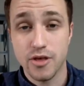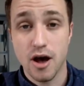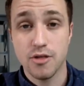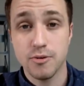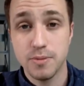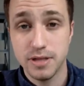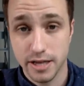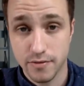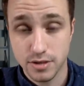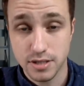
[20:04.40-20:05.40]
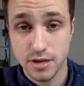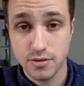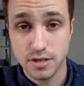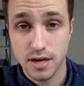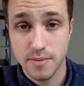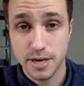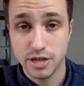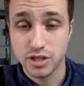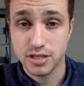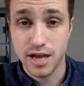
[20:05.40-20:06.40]
with other believers in other
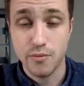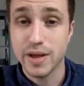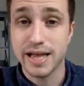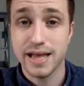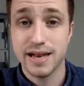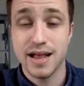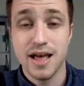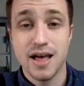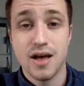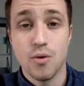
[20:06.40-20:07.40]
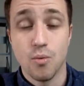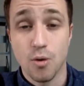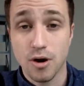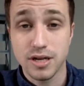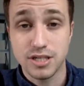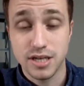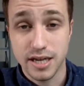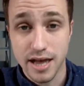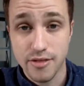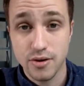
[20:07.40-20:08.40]
denominations, and we can work
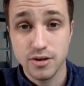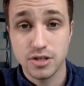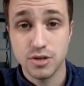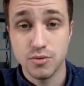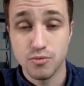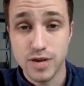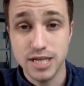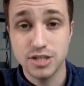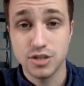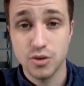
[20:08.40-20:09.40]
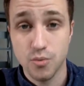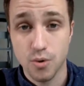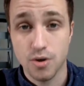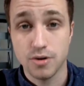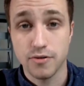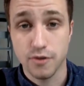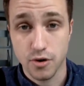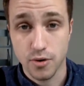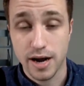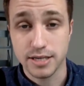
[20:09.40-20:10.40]
together to reach the world
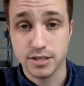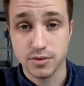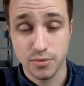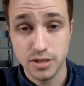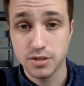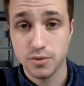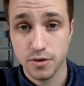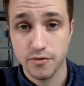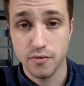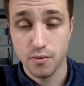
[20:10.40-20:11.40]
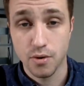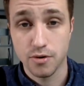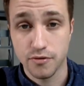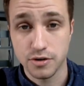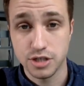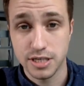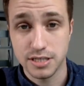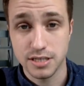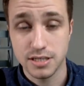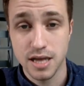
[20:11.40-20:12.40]
for Christ, to reach the world for
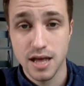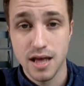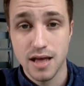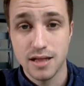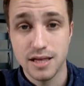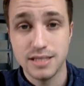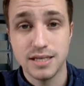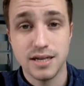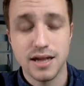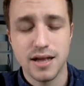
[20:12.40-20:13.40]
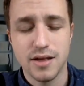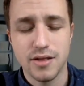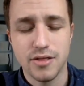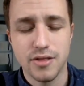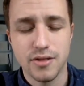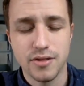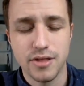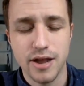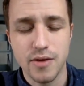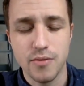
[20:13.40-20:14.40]
Jesus. Listen,
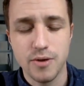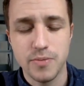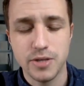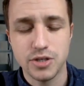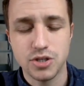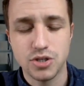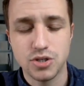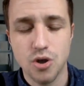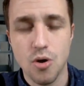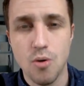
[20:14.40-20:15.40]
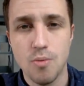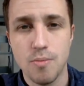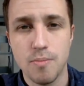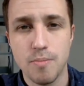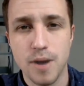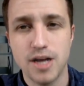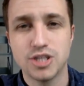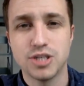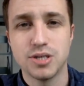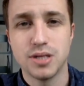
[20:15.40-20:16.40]
there would be so
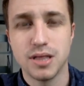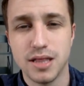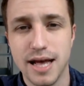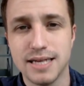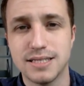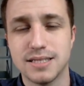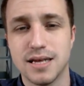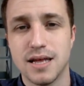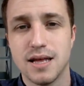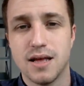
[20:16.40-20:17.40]
many less